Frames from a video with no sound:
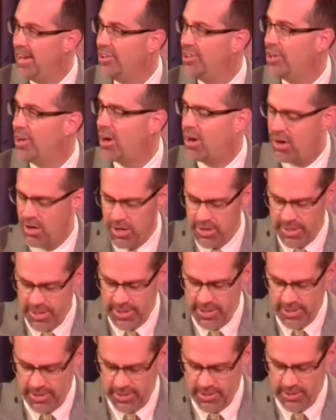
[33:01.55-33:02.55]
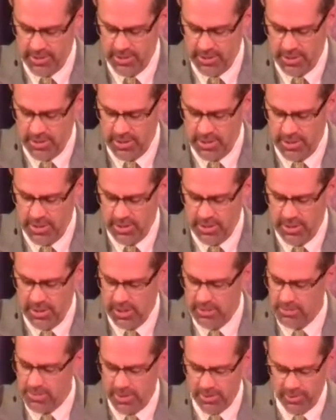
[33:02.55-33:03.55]
tender-hearted
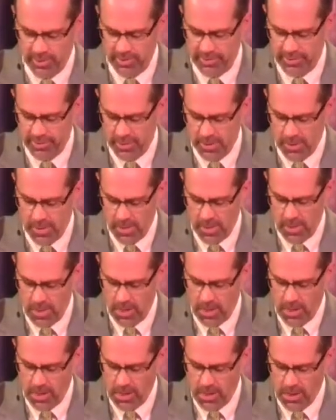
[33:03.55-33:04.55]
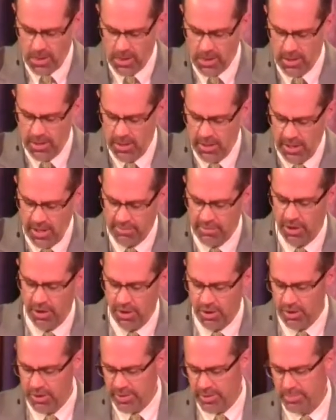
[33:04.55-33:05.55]
and merciful you have
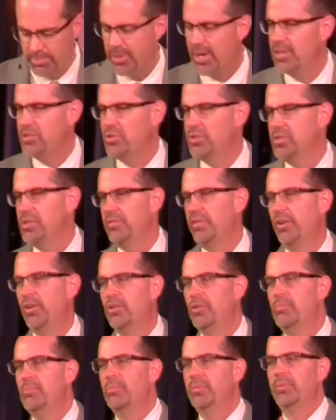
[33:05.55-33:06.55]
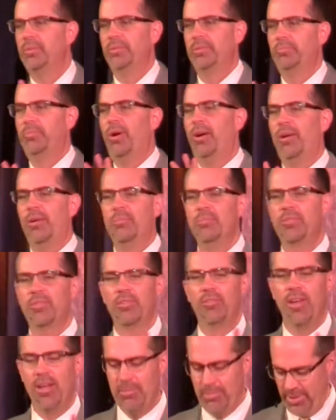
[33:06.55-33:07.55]
all the pressures of home,
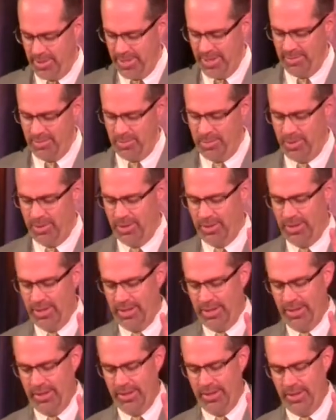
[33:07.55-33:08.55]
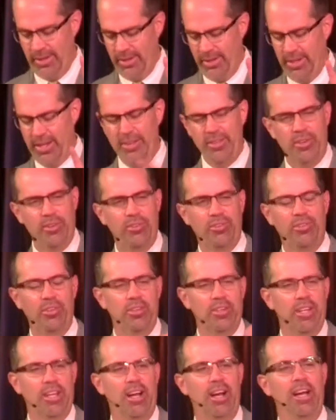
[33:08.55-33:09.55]
moms, it's unbelievable. And there's
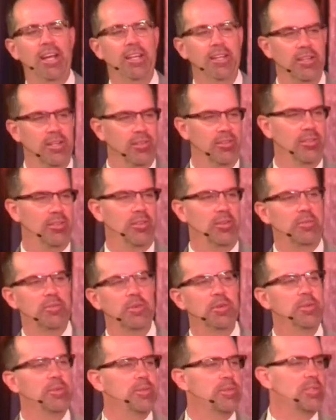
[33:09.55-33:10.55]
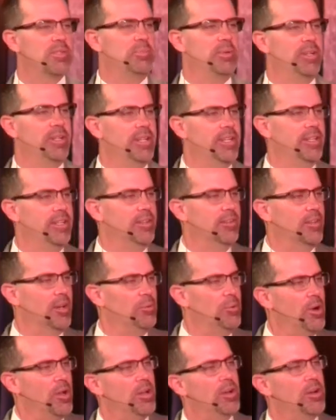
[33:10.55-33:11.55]
still kindness. The fruit of the Spirit
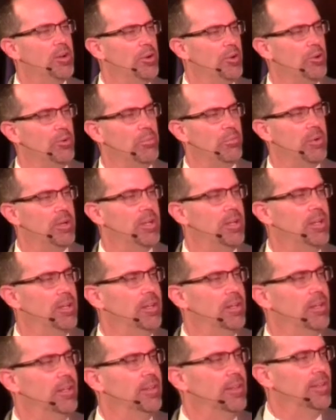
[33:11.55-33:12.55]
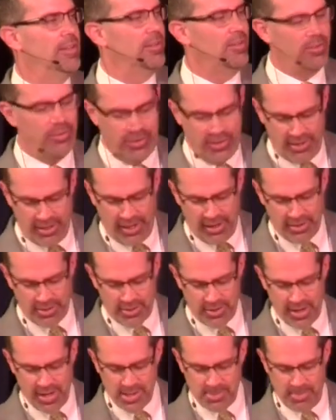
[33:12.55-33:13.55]
is I want a home that is
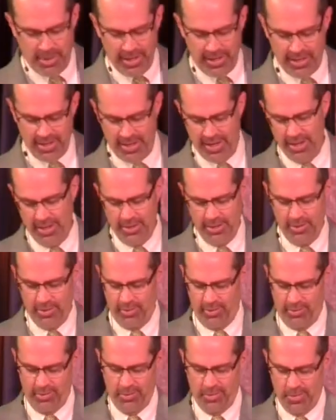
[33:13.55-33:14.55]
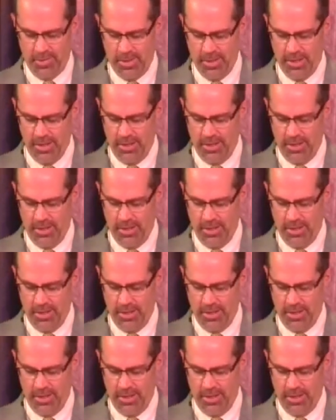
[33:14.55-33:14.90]
characterized by kindness.